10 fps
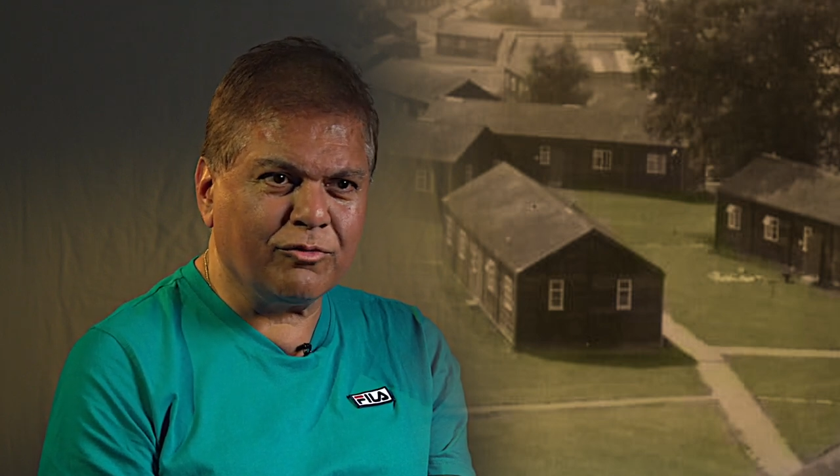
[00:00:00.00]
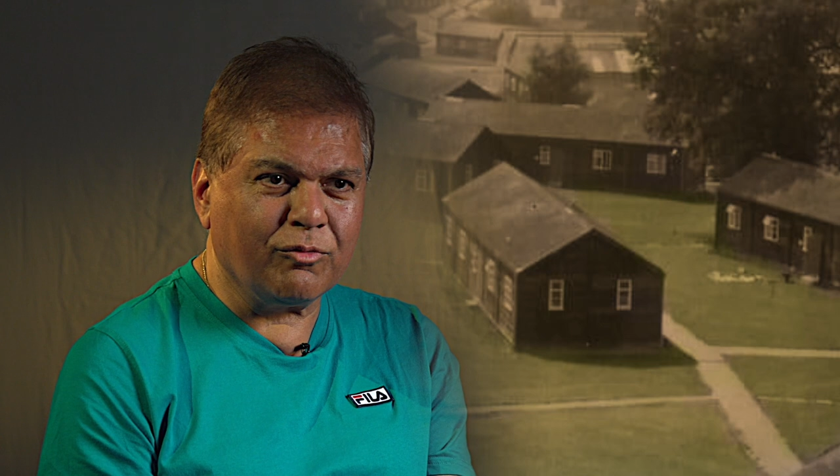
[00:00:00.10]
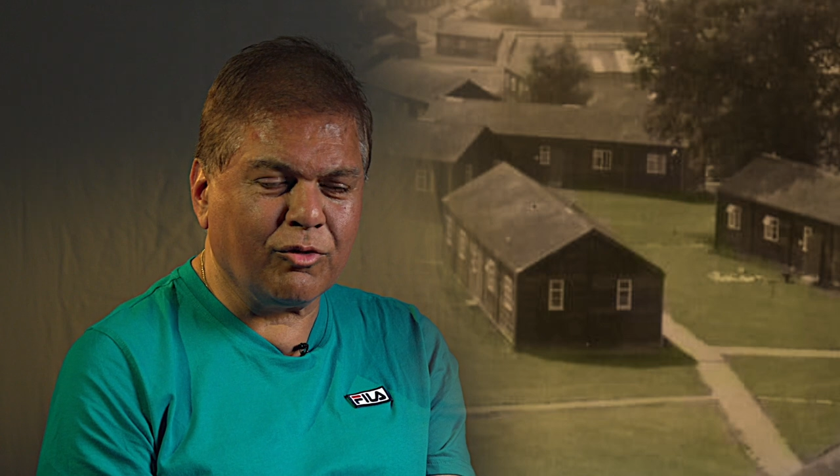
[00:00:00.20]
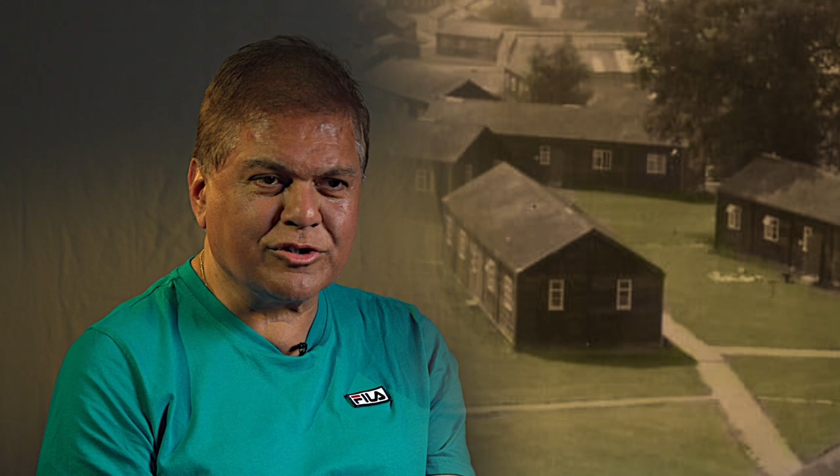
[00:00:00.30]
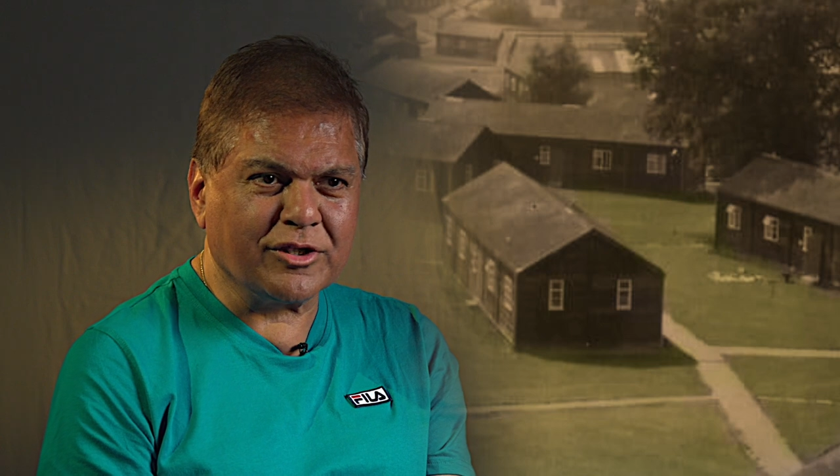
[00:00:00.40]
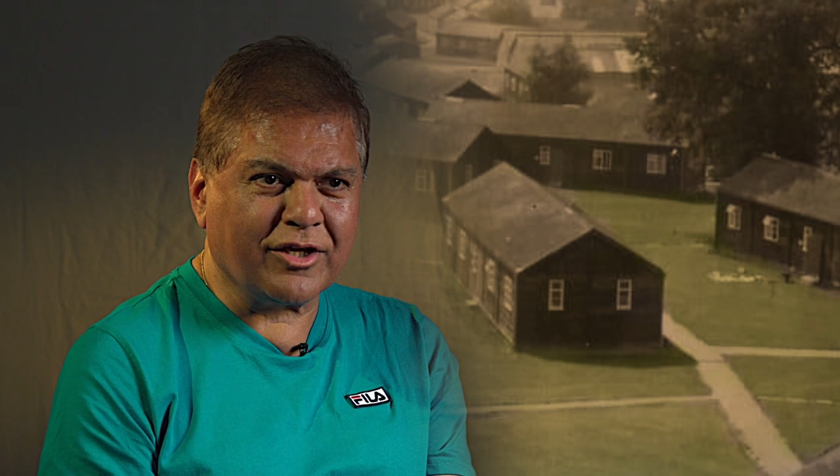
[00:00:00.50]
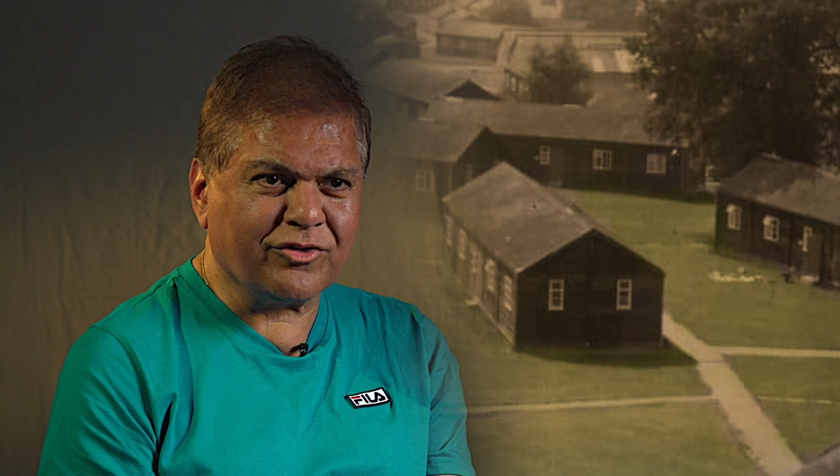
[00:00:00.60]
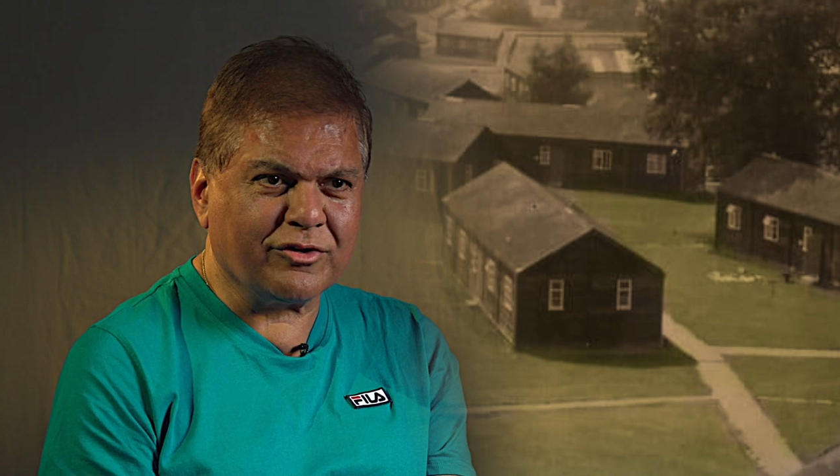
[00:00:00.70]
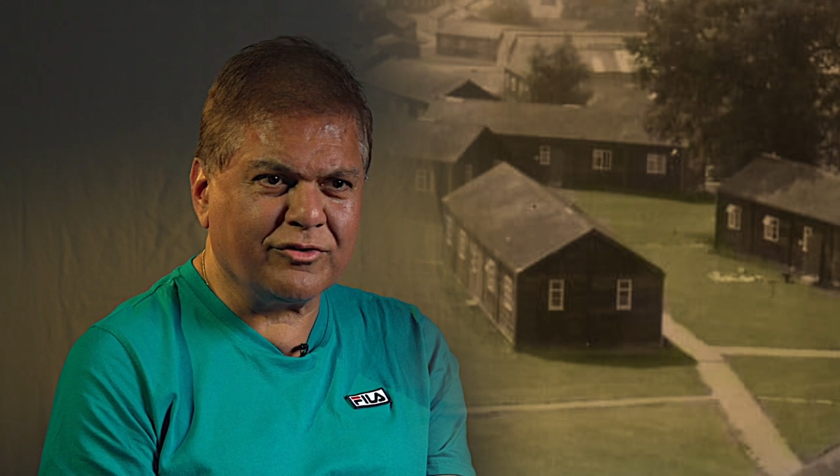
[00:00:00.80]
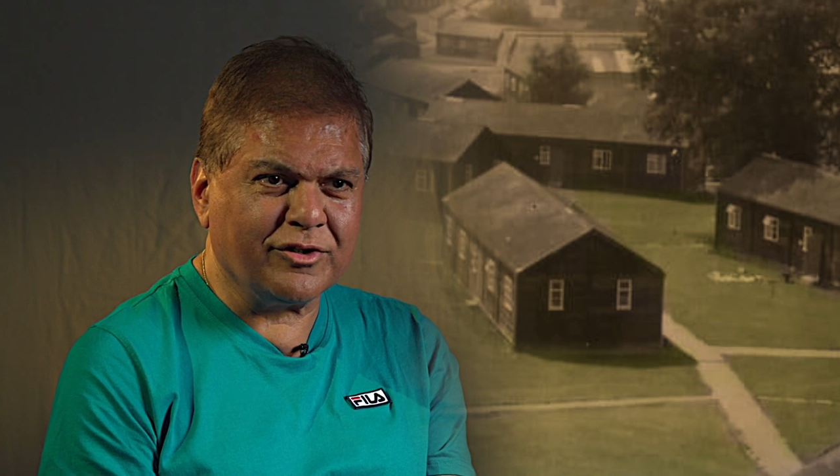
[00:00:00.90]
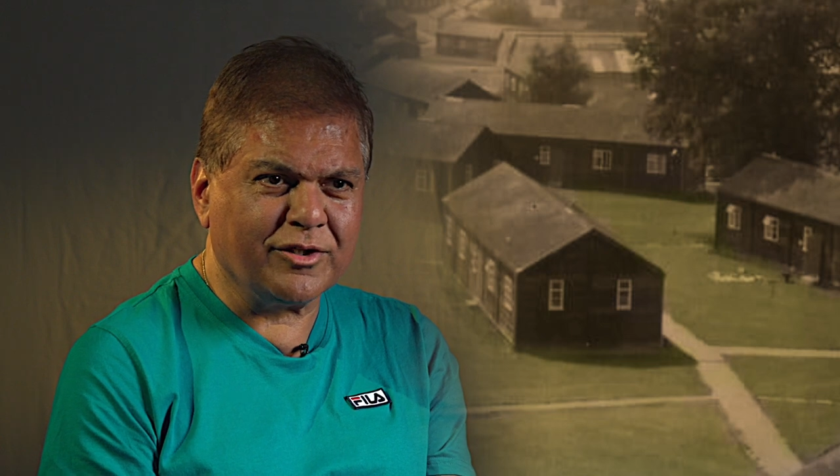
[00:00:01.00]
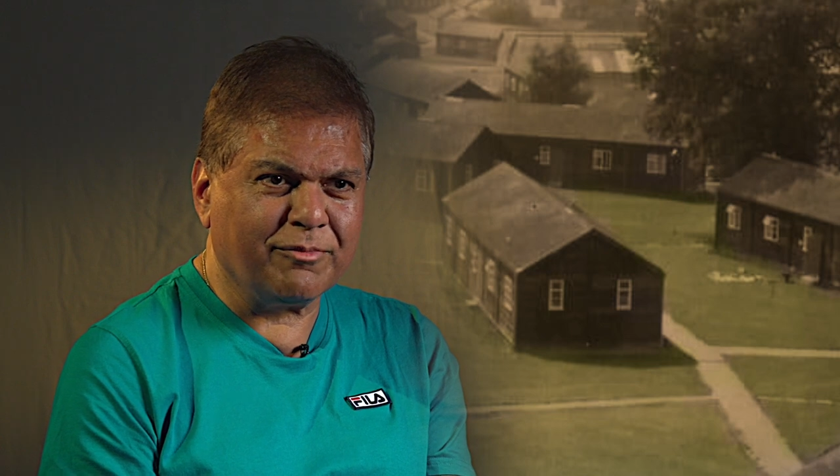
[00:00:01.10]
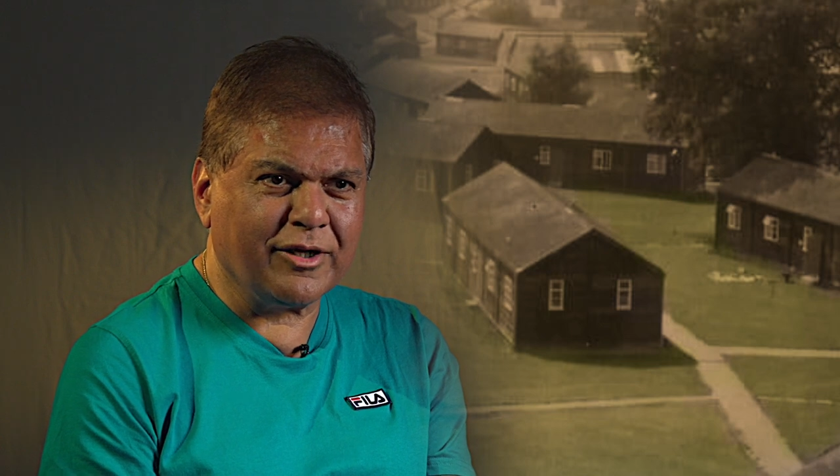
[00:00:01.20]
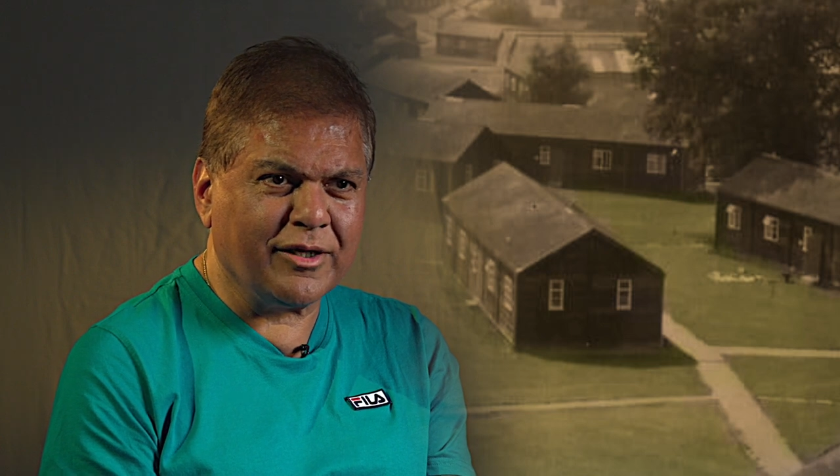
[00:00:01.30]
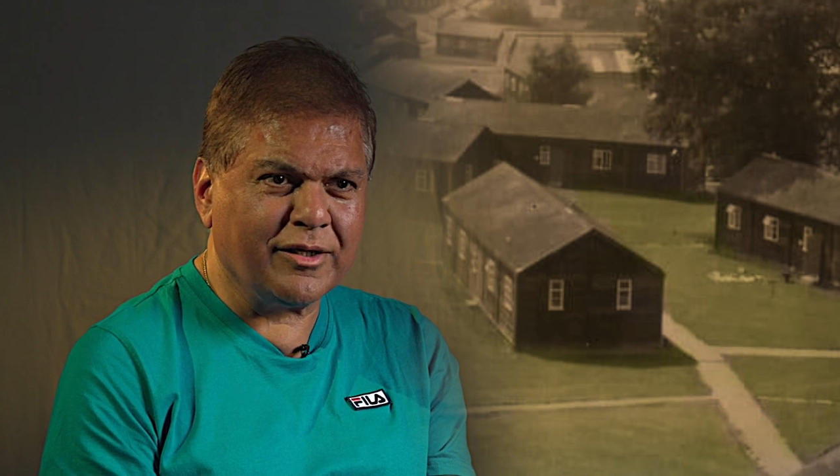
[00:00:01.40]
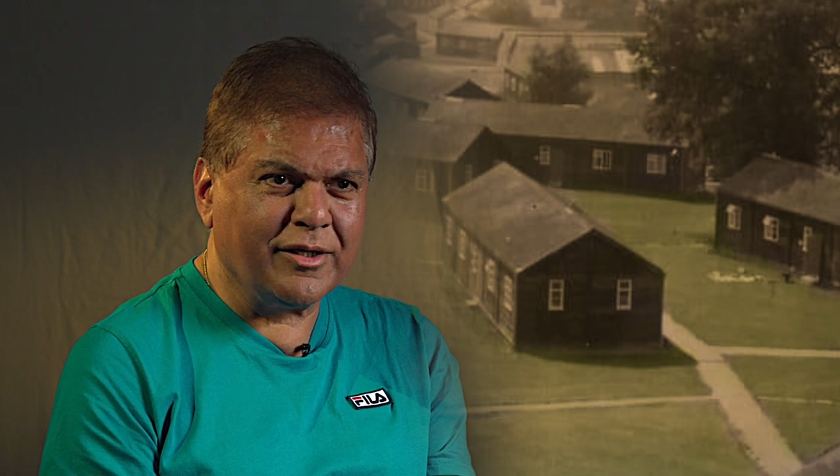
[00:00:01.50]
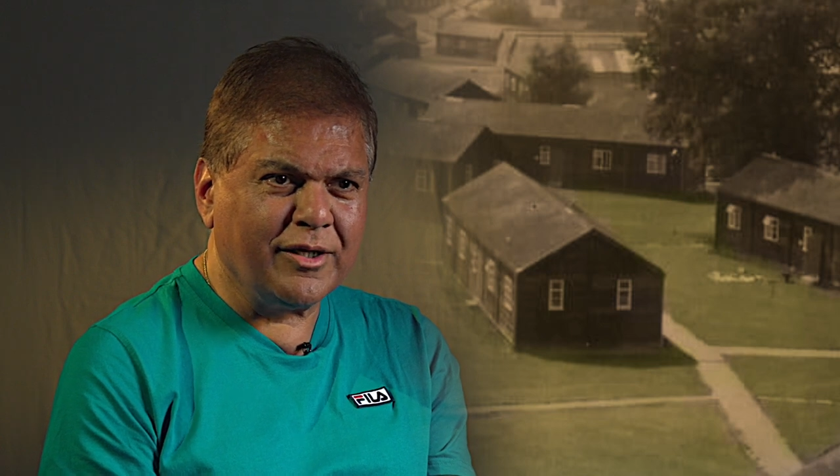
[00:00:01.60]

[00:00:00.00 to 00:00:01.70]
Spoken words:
watching Exeter City play.